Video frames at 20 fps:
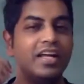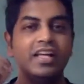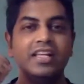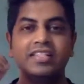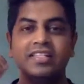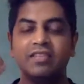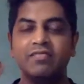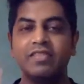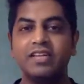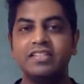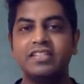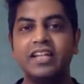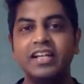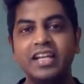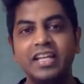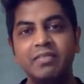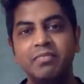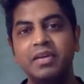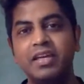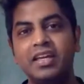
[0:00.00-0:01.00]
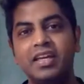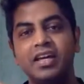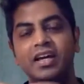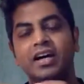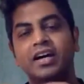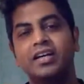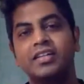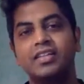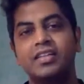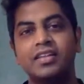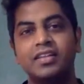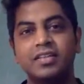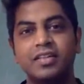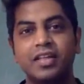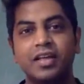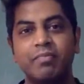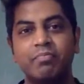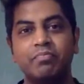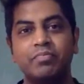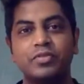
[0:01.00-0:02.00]
someone sending me
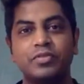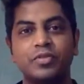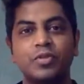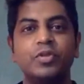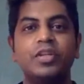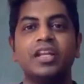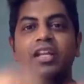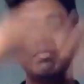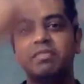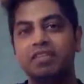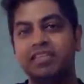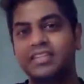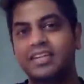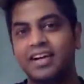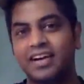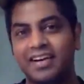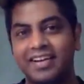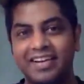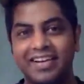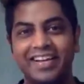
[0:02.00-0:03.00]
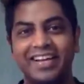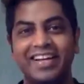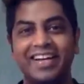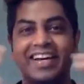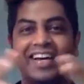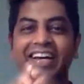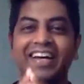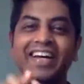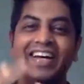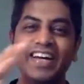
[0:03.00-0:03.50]
a Surya Namaskar